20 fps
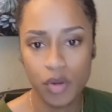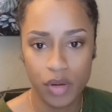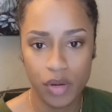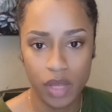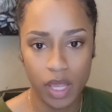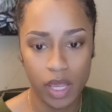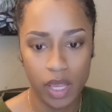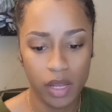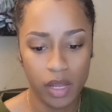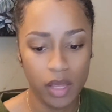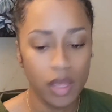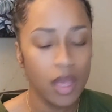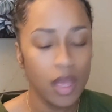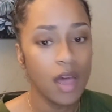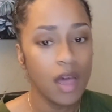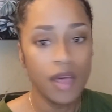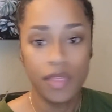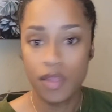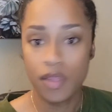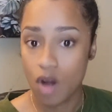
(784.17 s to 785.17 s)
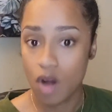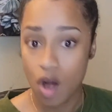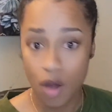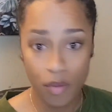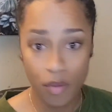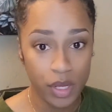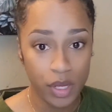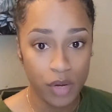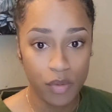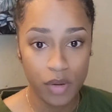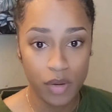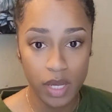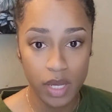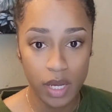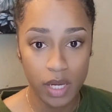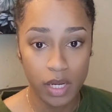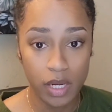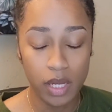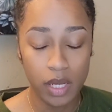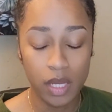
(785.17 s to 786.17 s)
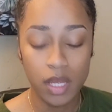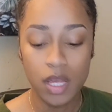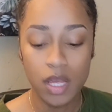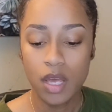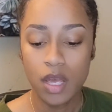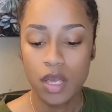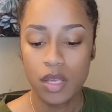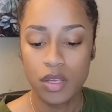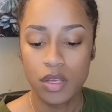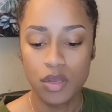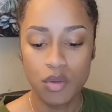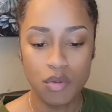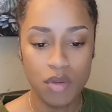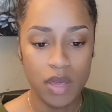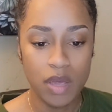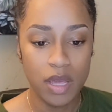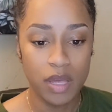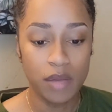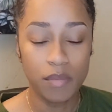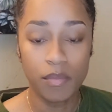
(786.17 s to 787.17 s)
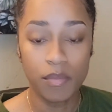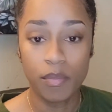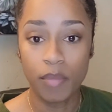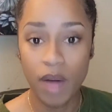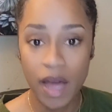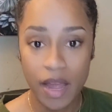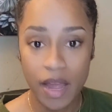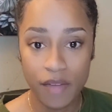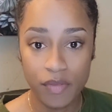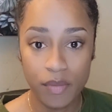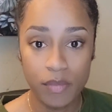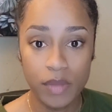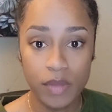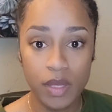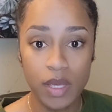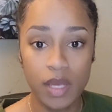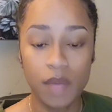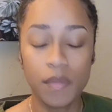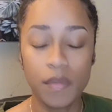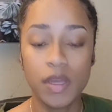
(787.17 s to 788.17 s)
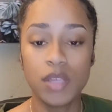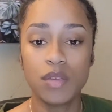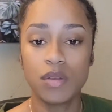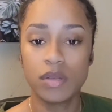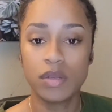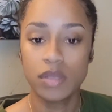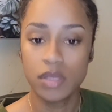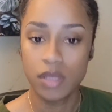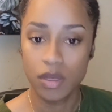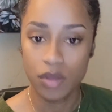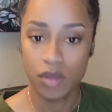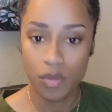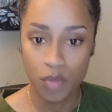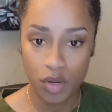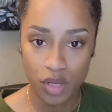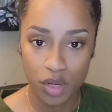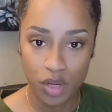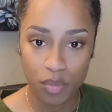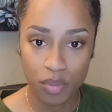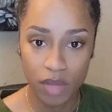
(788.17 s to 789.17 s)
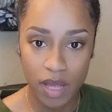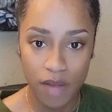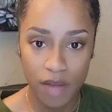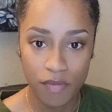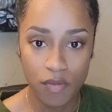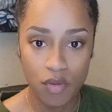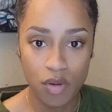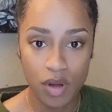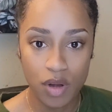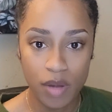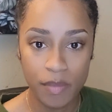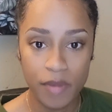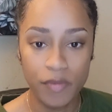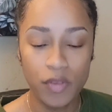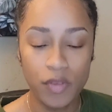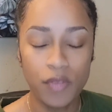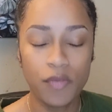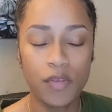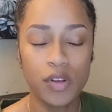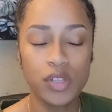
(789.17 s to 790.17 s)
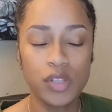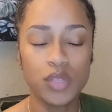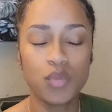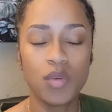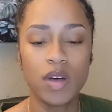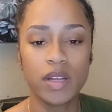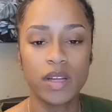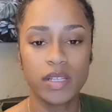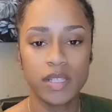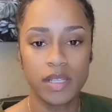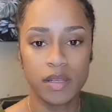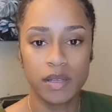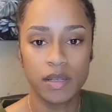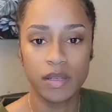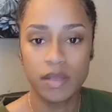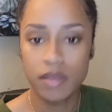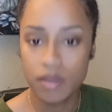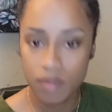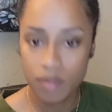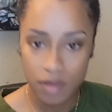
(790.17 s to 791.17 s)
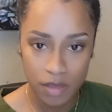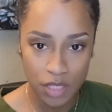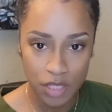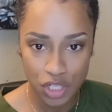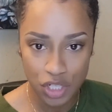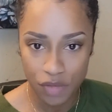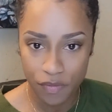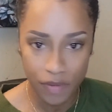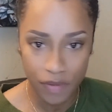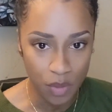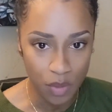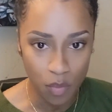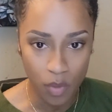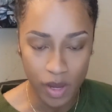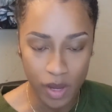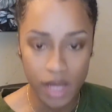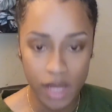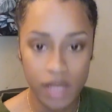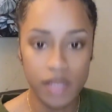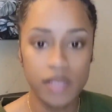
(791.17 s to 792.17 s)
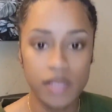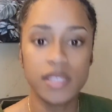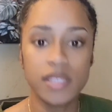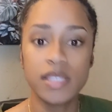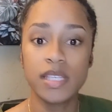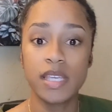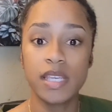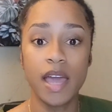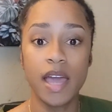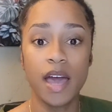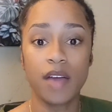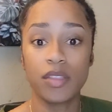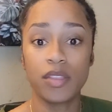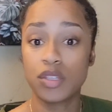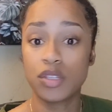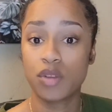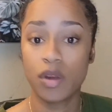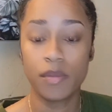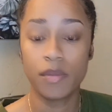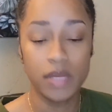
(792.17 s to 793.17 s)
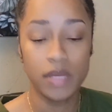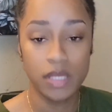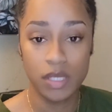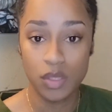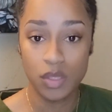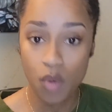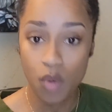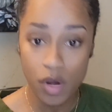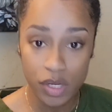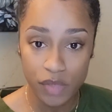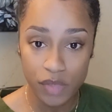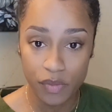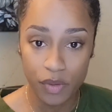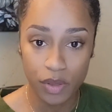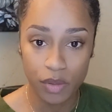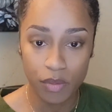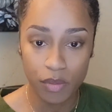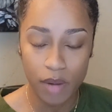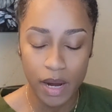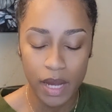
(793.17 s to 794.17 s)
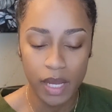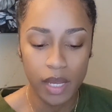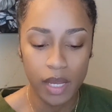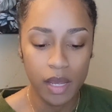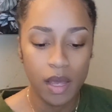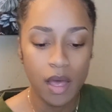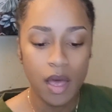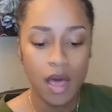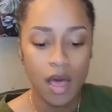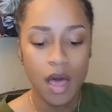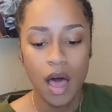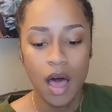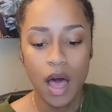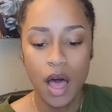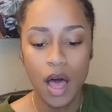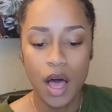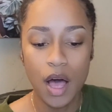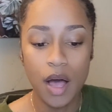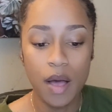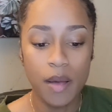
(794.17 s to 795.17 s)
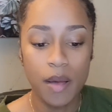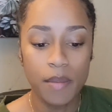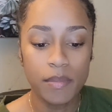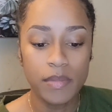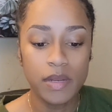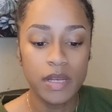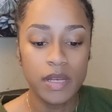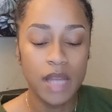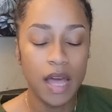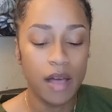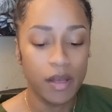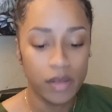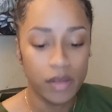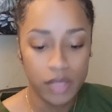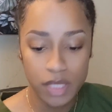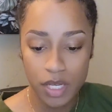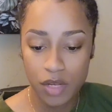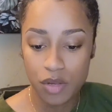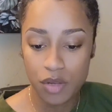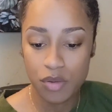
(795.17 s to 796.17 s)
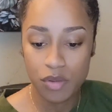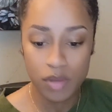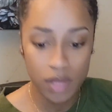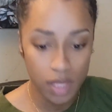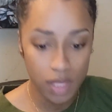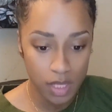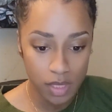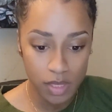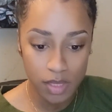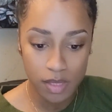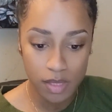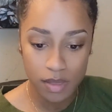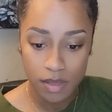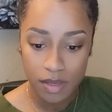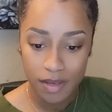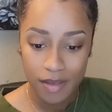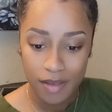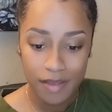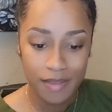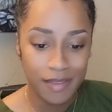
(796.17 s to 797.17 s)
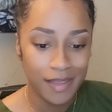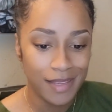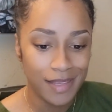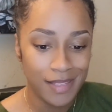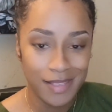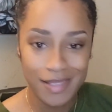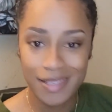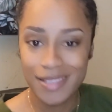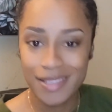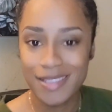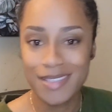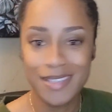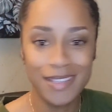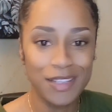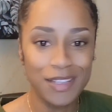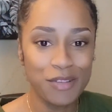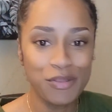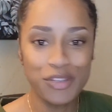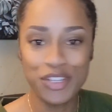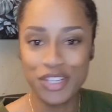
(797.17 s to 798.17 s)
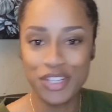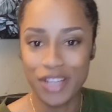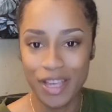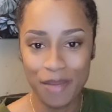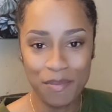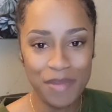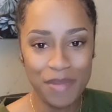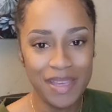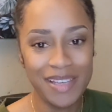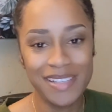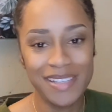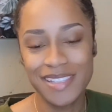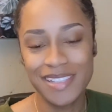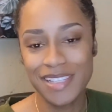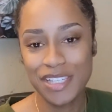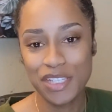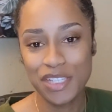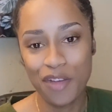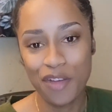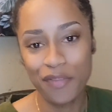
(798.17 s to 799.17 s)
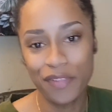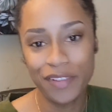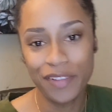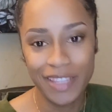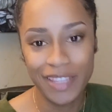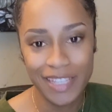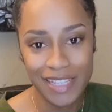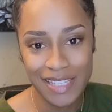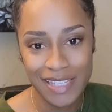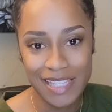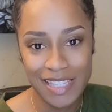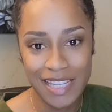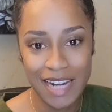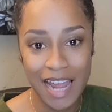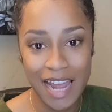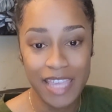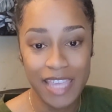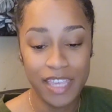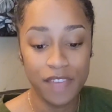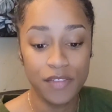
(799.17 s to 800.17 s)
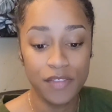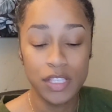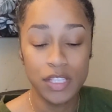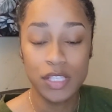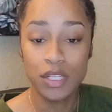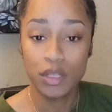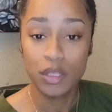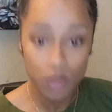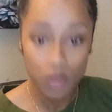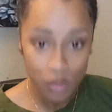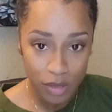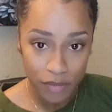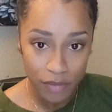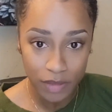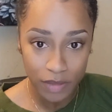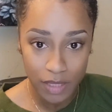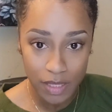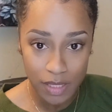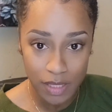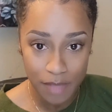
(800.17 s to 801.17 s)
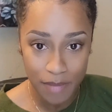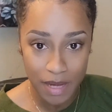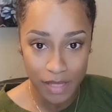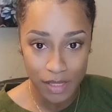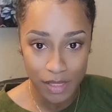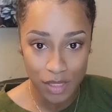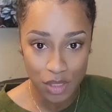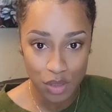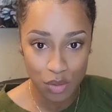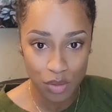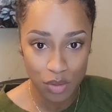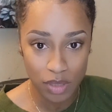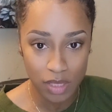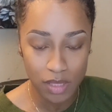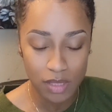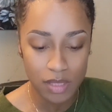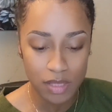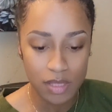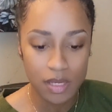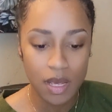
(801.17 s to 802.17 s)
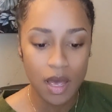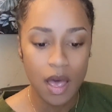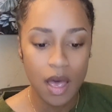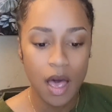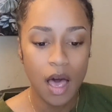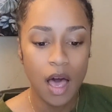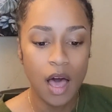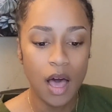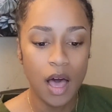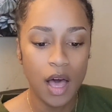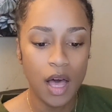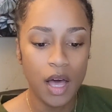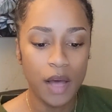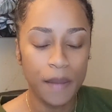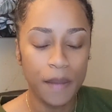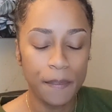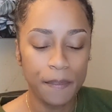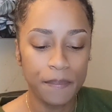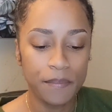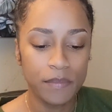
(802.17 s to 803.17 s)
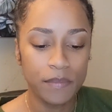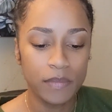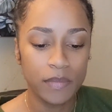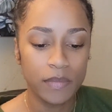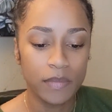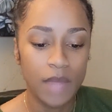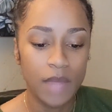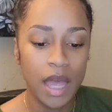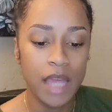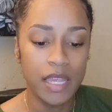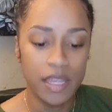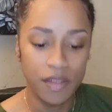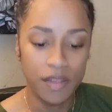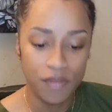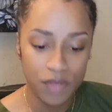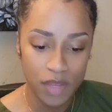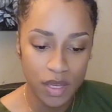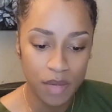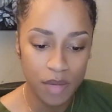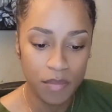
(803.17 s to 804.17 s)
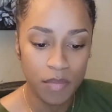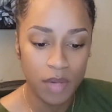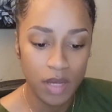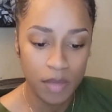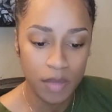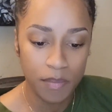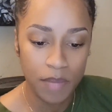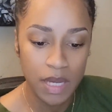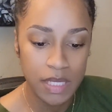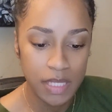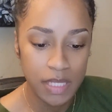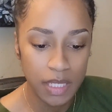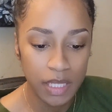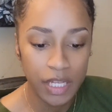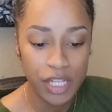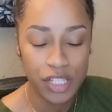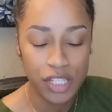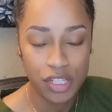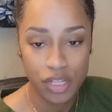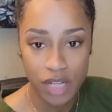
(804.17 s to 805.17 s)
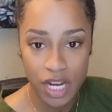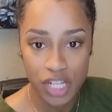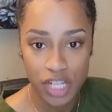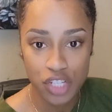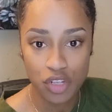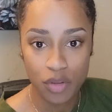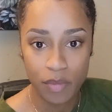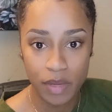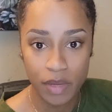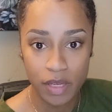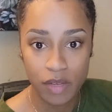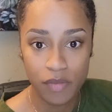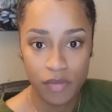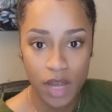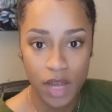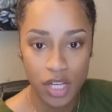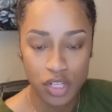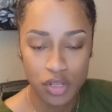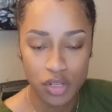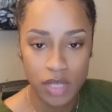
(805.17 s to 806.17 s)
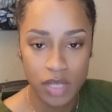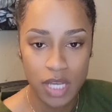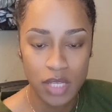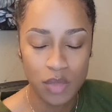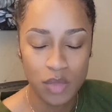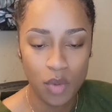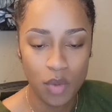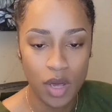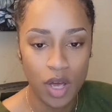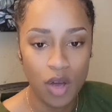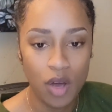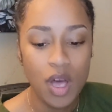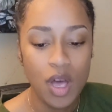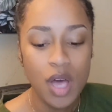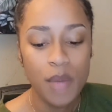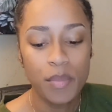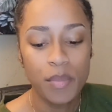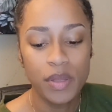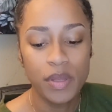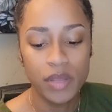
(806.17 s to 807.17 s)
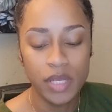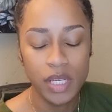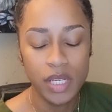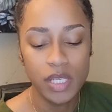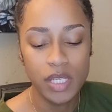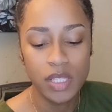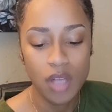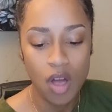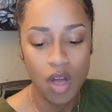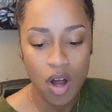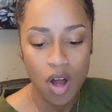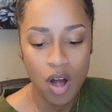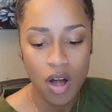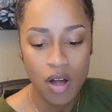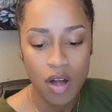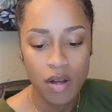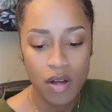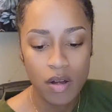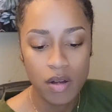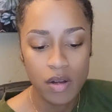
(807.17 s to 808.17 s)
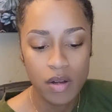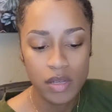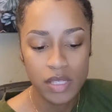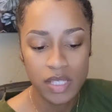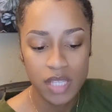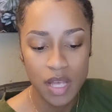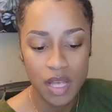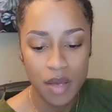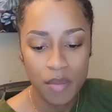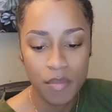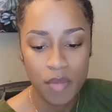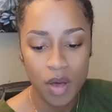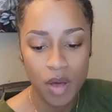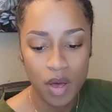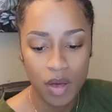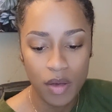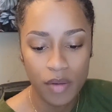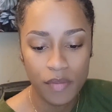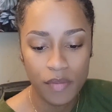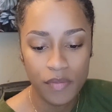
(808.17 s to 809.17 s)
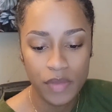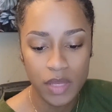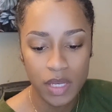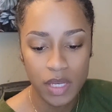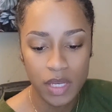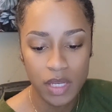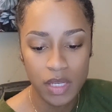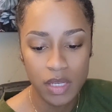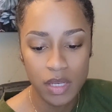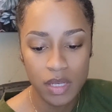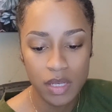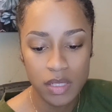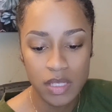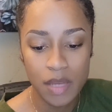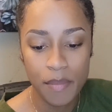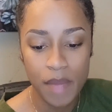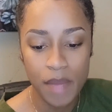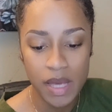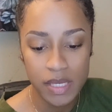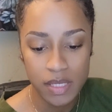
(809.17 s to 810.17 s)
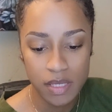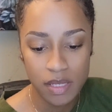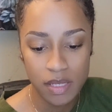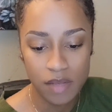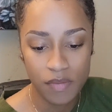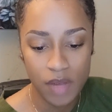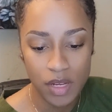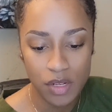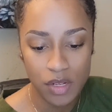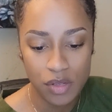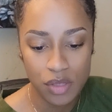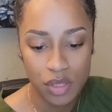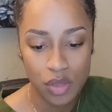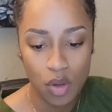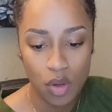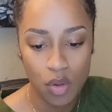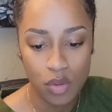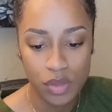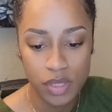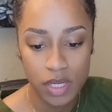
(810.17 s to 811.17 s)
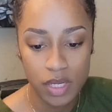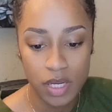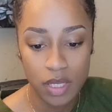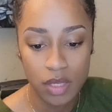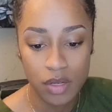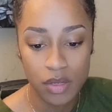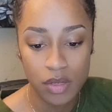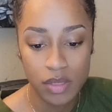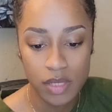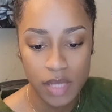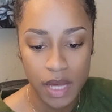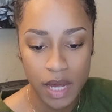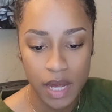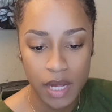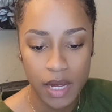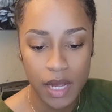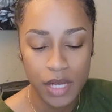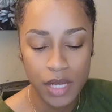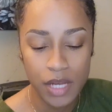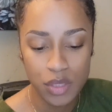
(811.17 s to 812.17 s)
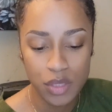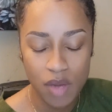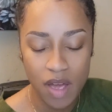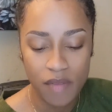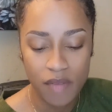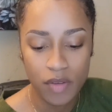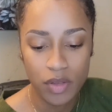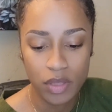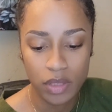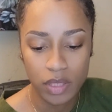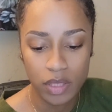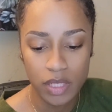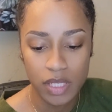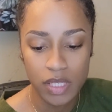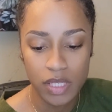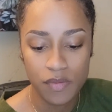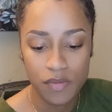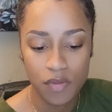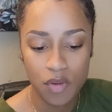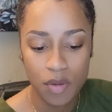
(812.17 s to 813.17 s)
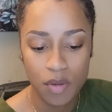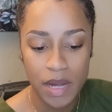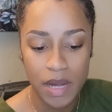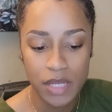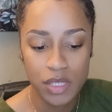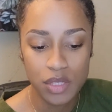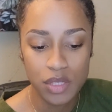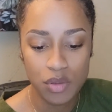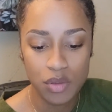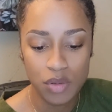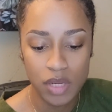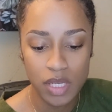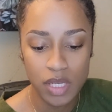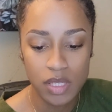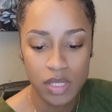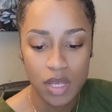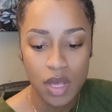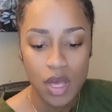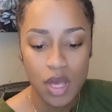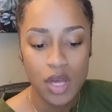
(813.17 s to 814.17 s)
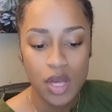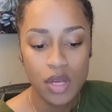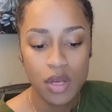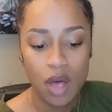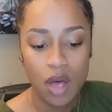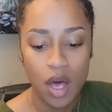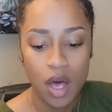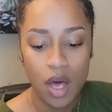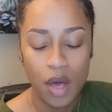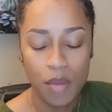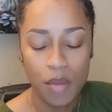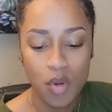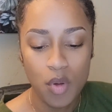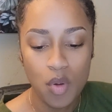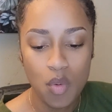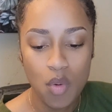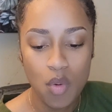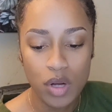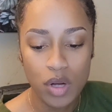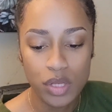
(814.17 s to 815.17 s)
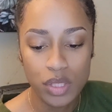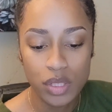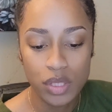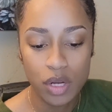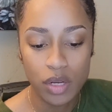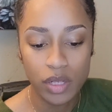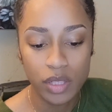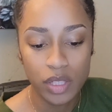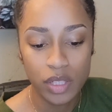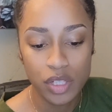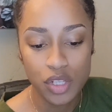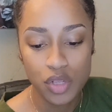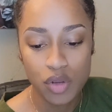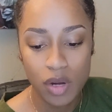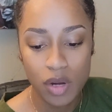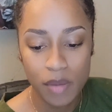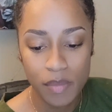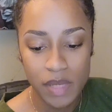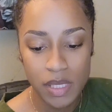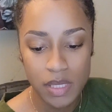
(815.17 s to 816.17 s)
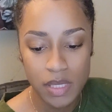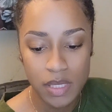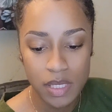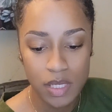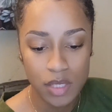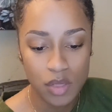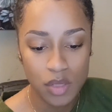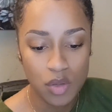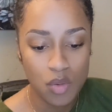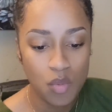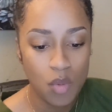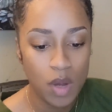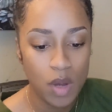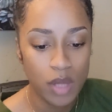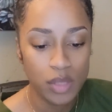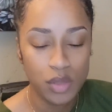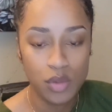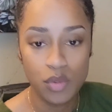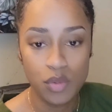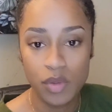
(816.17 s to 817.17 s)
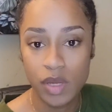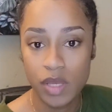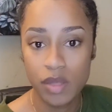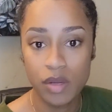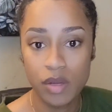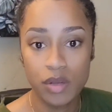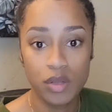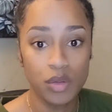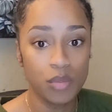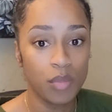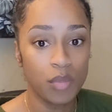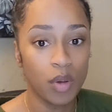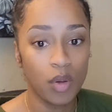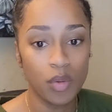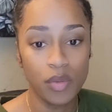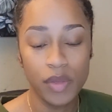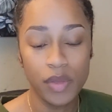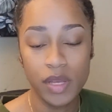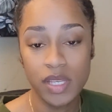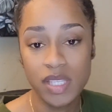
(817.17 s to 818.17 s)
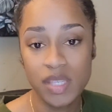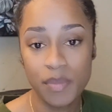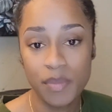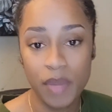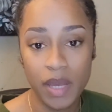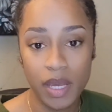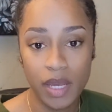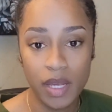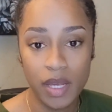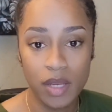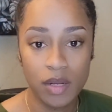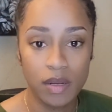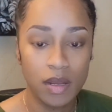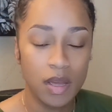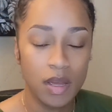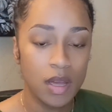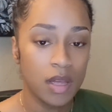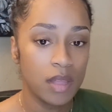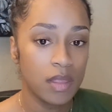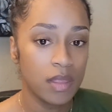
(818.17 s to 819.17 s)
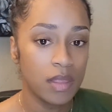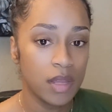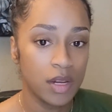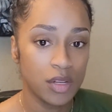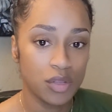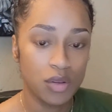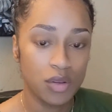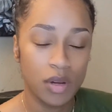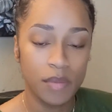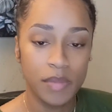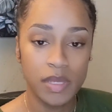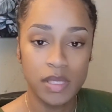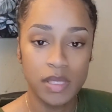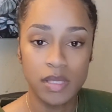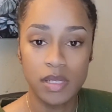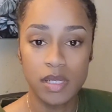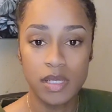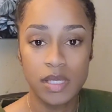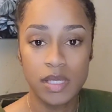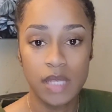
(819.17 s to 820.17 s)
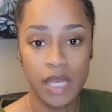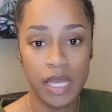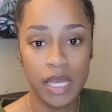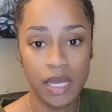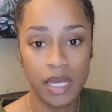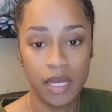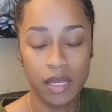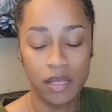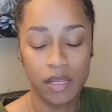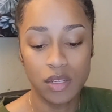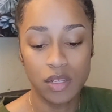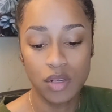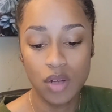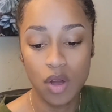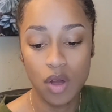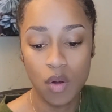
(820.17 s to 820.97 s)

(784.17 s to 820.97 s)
created. They're already created. You can buy from them and you can sell them on your platform if you first want to get your feet wet and see how the scrub business works for you, right? Now I'll tell you this is a little gem, because this is off of a list that I give exclusively to my students. I give them basically international manufacturers as well. But these are some of the domestic vendors and wholesalers that I do have on a list for my students who are starting their scrub business, who want to either do both, expand their scrub business and,